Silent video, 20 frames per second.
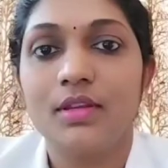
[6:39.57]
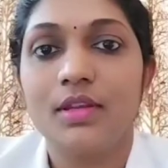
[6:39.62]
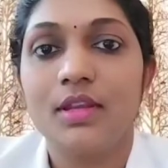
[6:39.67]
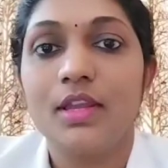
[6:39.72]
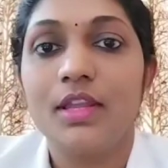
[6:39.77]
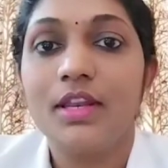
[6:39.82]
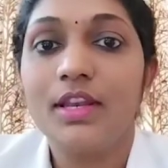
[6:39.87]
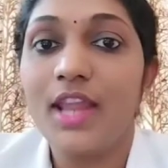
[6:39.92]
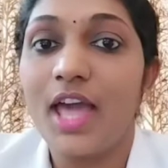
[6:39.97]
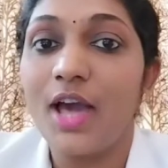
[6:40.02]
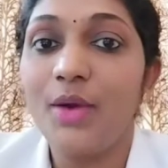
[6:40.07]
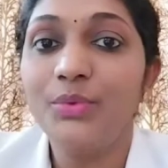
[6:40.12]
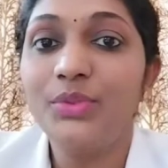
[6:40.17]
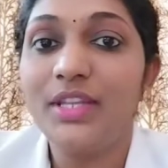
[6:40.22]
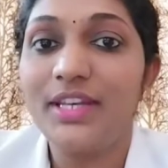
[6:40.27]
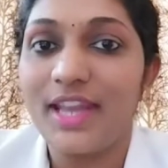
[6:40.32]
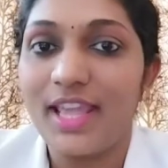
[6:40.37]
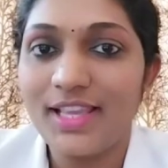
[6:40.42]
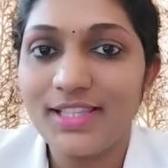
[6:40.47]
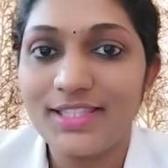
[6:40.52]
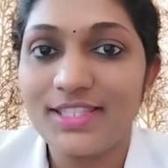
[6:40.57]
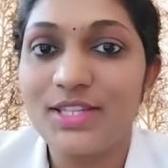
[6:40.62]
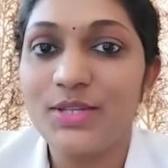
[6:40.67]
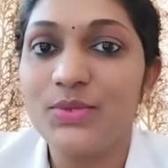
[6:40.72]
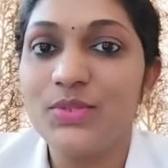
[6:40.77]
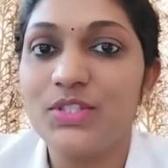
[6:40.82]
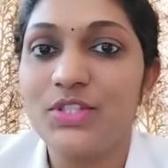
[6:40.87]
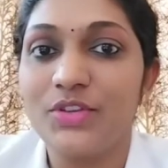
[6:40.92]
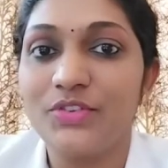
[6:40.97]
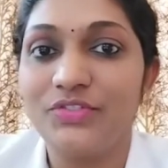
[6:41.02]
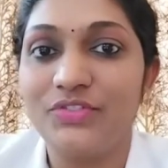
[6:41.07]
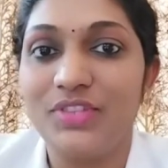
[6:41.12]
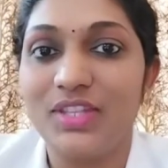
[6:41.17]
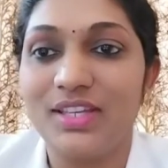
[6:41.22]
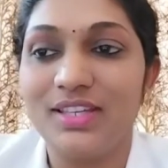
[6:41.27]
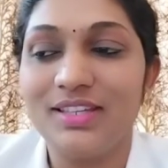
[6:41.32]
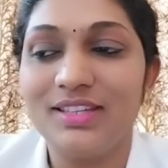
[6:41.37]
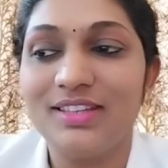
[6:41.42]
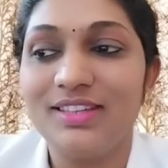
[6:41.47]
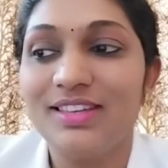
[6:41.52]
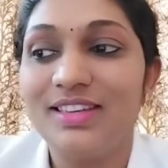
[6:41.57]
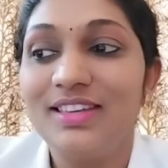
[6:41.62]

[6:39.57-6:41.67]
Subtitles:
Now the next use of the